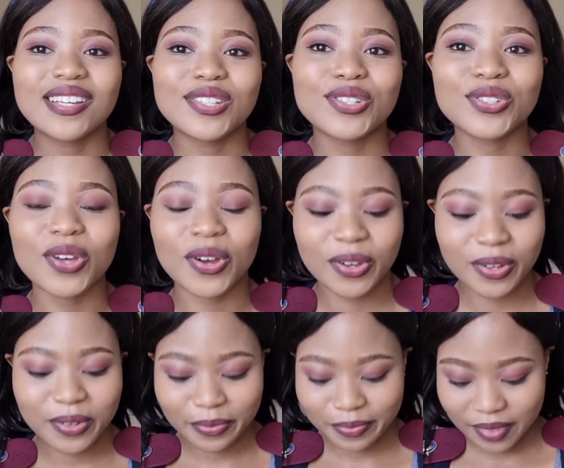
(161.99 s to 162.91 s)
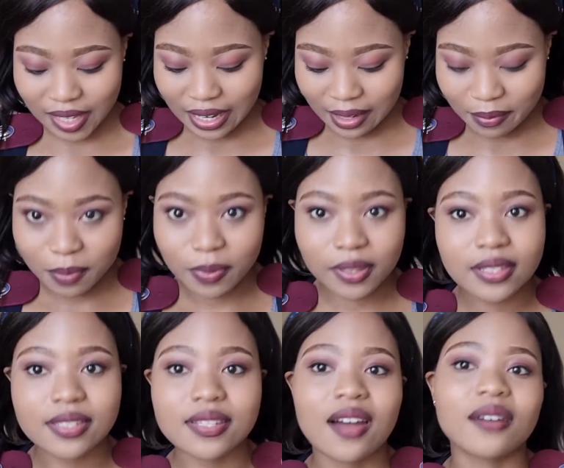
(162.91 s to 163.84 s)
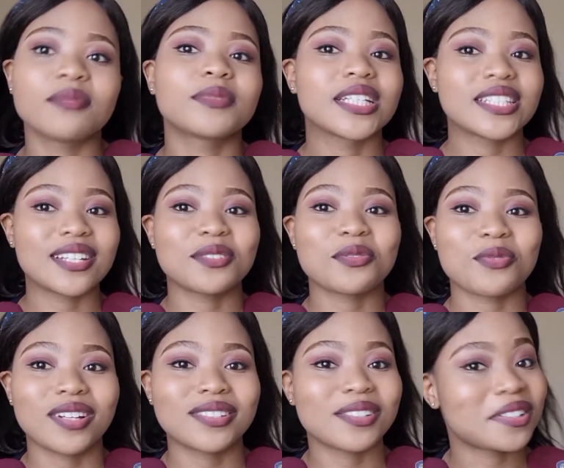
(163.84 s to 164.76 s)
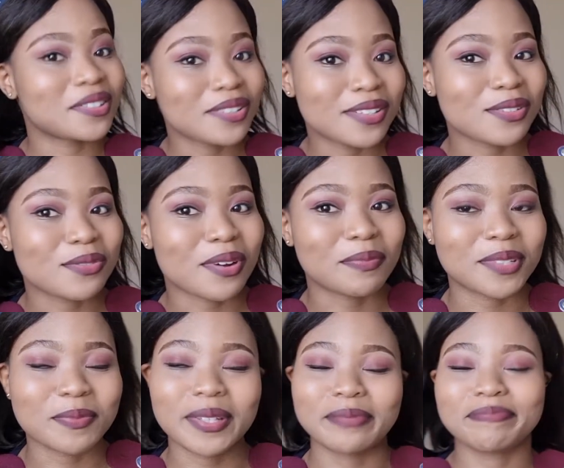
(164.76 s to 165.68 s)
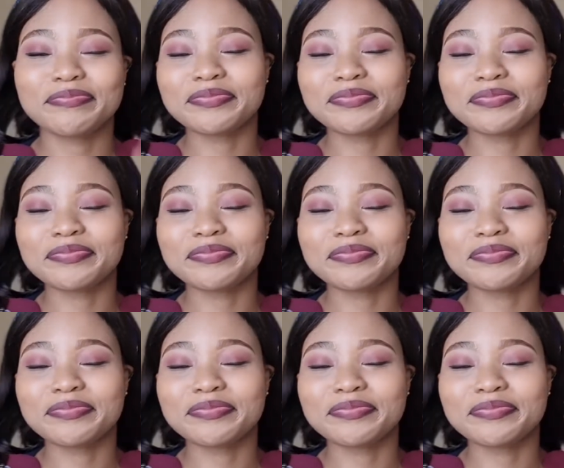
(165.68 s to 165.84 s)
So, okay, let me put this down because I don't want it to disrupt me.